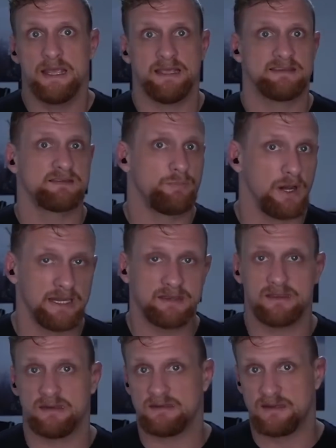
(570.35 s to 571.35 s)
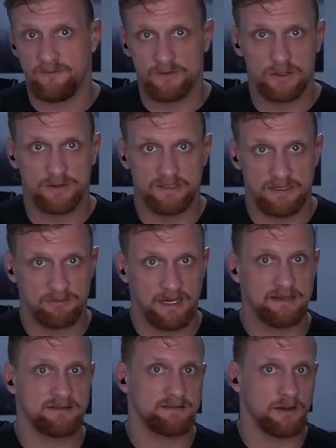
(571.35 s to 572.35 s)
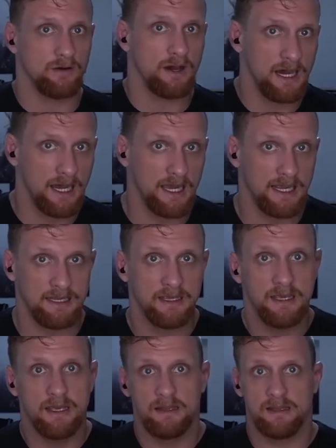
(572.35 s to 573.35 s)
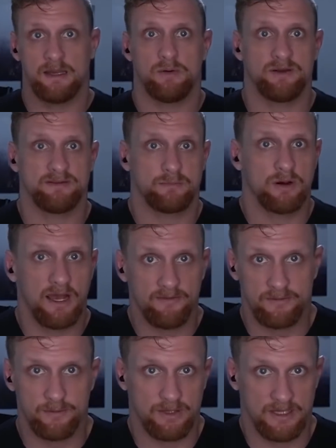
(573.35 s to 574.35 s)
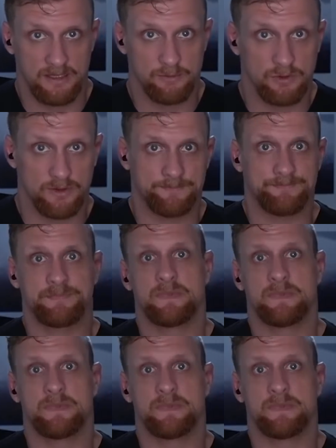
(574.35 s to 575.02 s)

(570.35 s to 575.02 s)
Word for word: it spiked the difficulty rate so high that it wasn't profitable anymore.